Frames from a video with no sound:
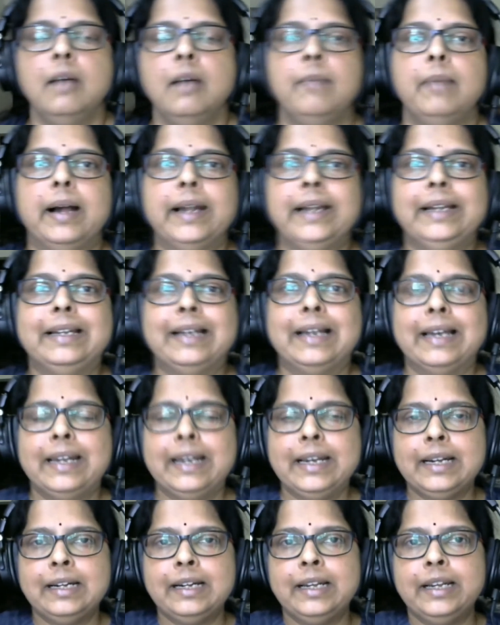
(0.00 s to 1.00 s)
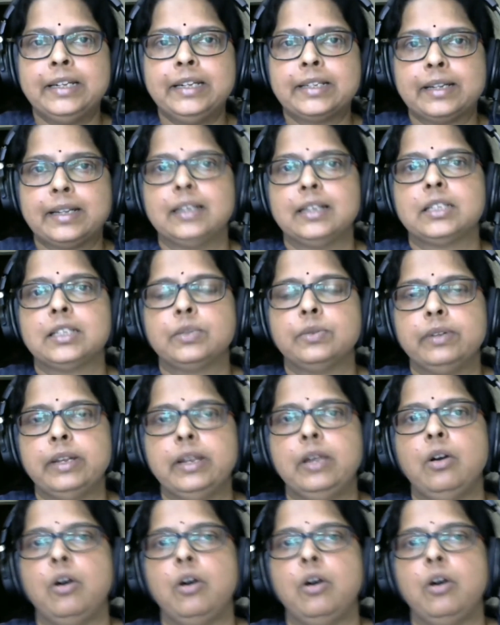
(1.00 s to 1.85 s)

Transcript: by directly transferring